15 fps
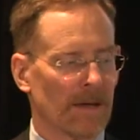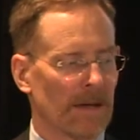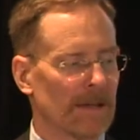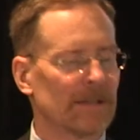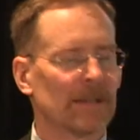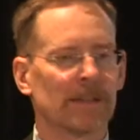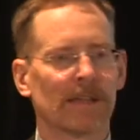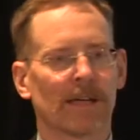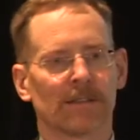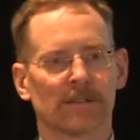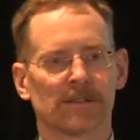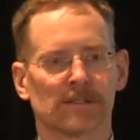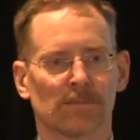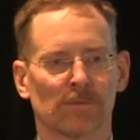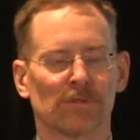And in that,
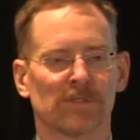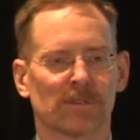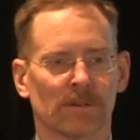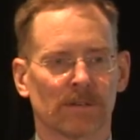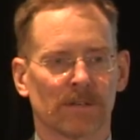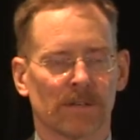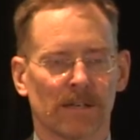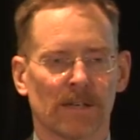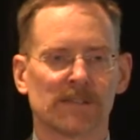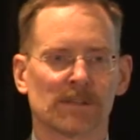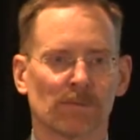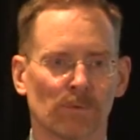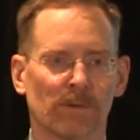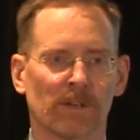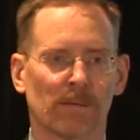there's some utility. Yes,
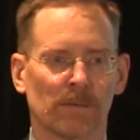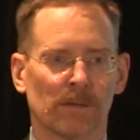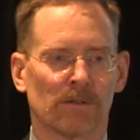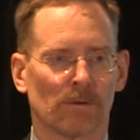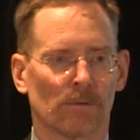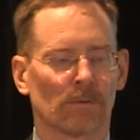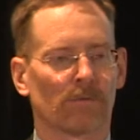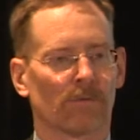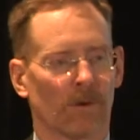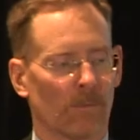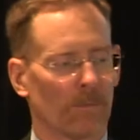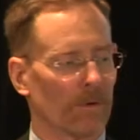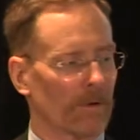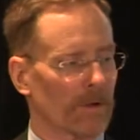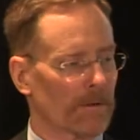it will get me to and from
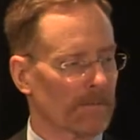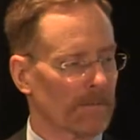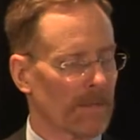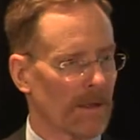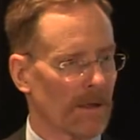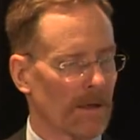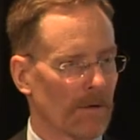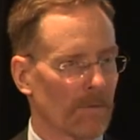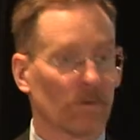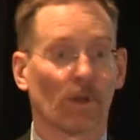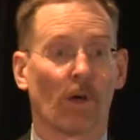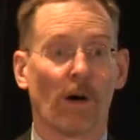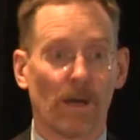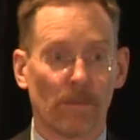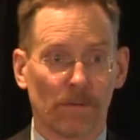work
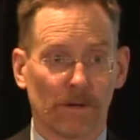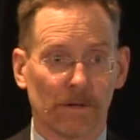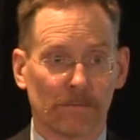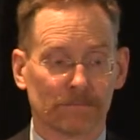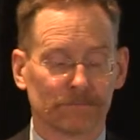reliably.